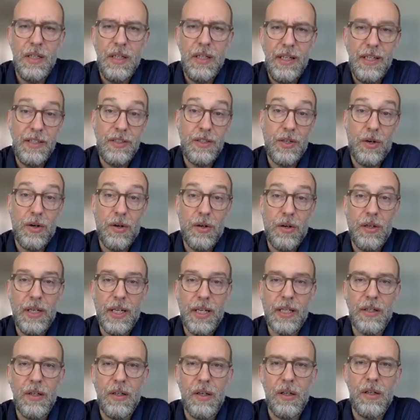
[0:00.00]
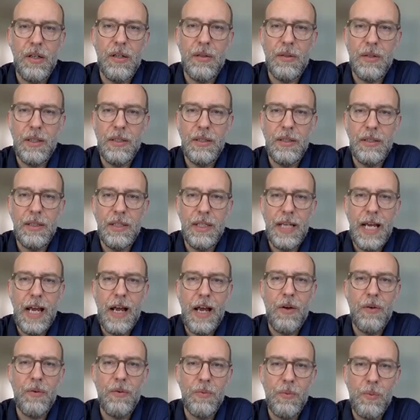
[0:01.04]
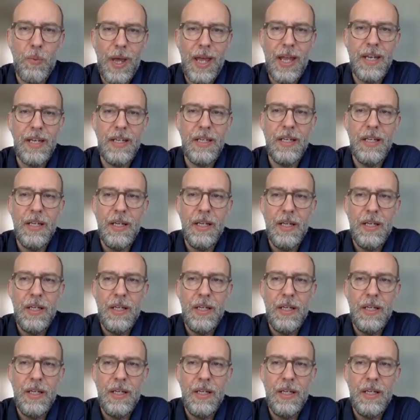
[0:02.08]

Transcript: internally call out when